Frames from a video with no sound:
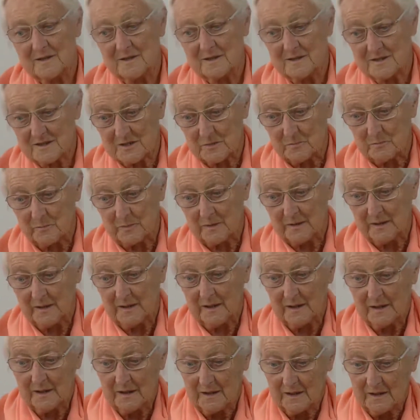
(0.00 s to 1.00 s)

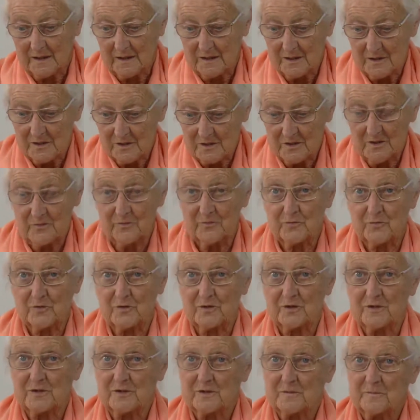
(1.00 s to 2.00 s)
simply
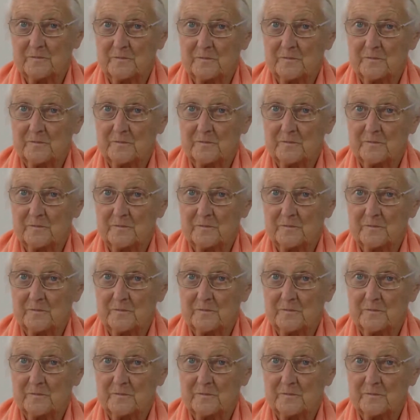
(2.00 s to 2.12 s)
different.